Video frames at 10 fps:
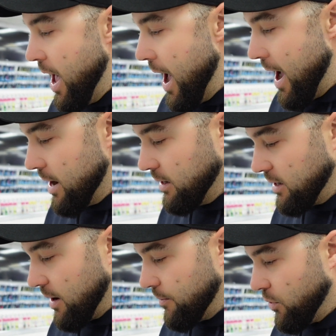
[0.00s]
and
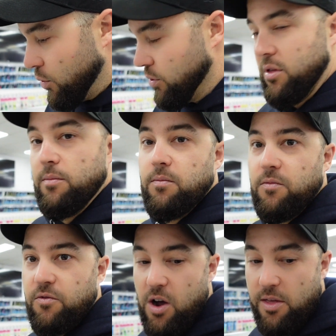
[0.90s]
order them
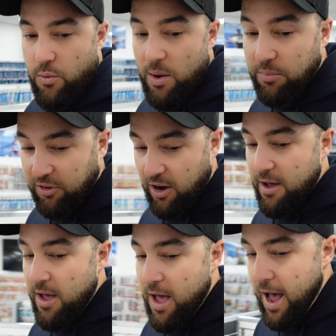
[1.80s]
via the website.
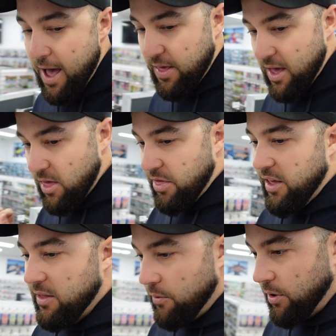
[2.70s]
And the other
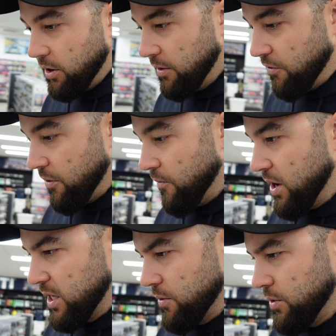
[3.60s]
thing that we got in from
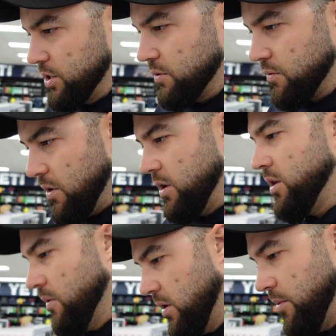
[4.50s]
Richter, which is
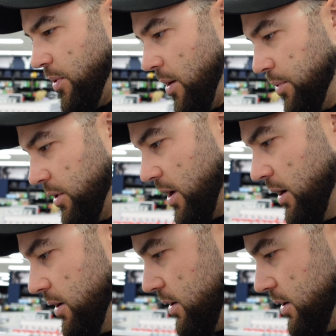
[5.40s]
really, really popular,